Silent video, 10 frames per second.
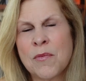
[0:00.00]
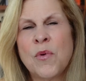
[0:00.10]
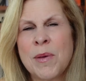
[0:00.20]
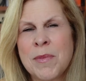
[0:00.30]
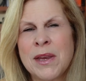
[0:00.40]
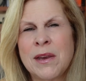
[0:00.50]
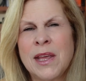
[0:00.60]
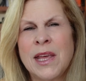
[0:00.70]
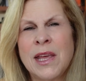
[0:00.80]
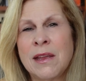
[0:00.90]

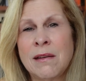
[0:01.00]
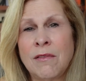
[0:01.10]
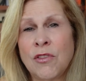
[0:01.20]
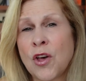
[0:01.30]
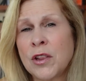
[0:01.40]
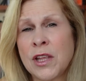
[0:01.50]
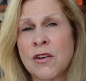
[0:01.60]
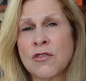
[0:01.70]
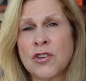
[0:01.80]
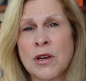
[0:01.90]
women in thought
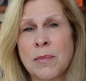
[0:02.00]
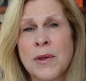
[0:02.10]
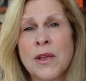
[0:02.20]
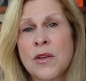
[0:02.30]
leadership